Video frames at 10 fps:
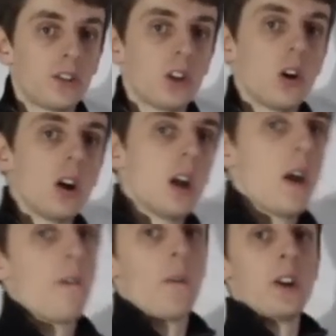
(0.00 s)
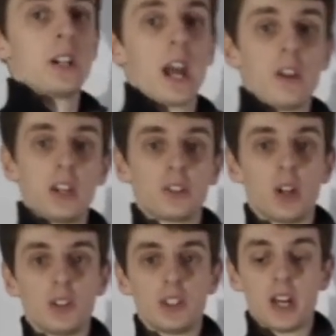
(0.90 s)
So when you get the
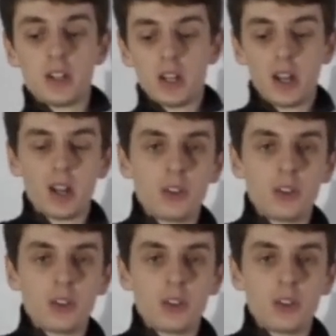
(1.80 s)
exhaust set,